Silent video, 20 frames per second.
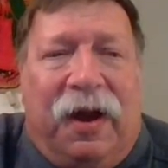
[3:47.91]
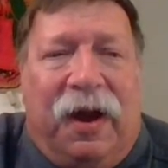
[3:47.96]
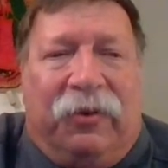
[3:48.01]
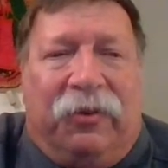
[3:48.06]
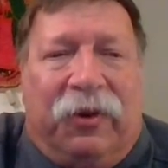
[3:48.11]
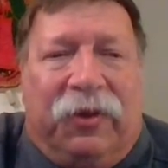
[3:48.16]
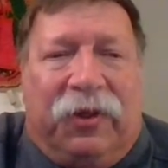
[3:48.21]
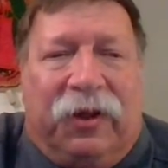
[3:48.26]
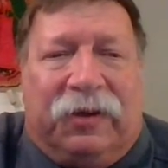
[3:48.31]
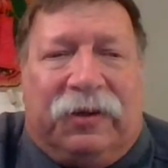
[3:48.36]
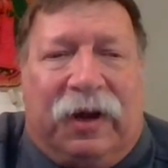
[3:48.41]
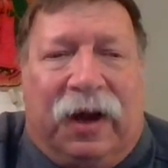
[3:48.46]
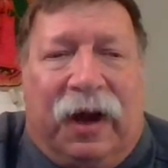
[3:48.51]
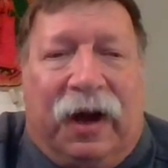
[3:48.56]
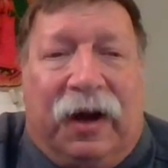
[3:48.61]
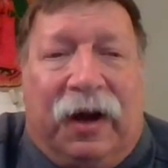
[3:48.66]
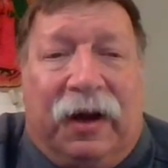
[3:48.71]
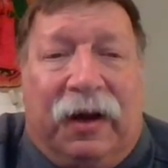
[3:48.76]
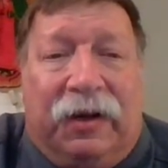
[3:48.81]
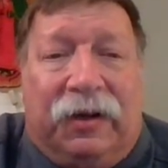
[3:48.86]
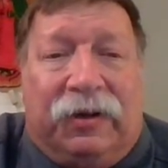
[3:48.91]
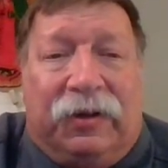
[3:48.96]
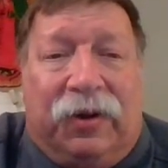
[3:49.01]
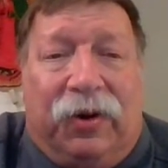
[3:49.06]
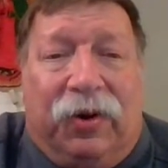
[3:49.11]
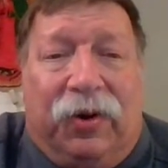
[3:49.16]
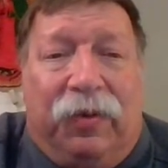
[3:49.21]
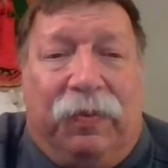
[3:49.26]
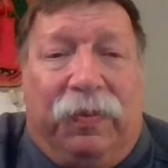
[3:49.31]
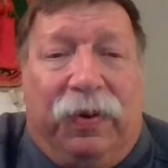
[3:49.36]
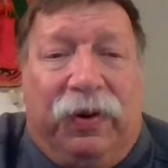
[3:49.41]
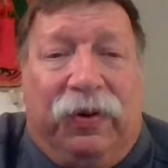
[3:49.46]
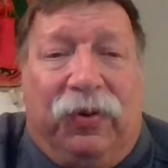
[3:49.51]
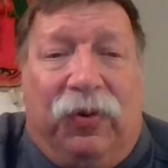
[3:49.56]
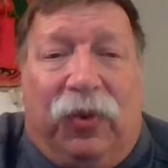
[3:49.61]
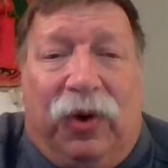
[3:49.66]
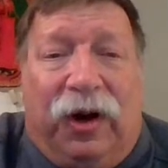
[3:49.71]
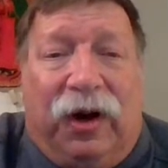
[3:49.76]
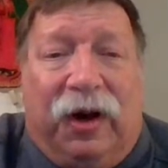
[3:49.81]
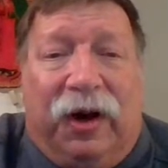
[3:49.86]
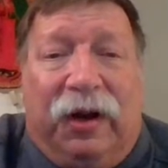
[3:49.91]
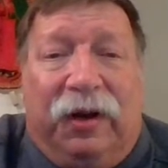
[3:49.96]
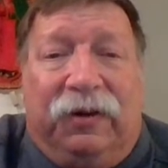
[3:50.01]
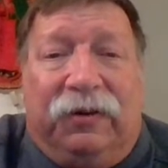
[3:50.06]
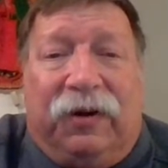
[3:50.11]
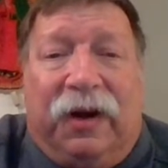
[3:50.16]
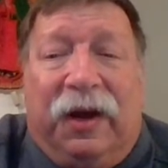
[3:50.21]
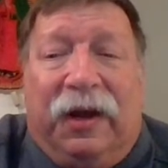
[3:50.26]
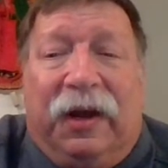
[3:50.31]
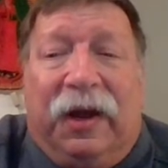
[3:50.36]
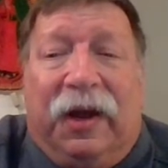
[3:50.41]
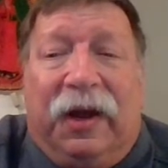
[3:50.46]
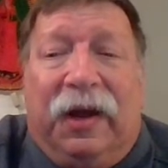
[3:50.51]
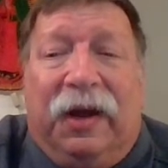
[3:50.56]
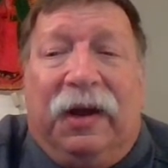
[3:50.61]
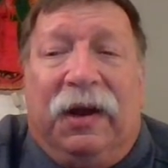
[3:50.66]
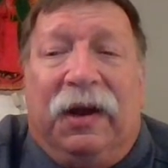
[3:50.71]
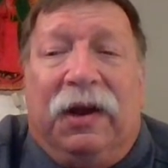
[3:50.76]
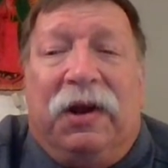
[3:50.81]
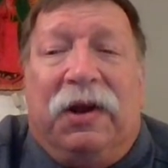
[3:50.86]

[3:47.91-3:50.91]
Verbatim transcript: and with his eyes open wide like a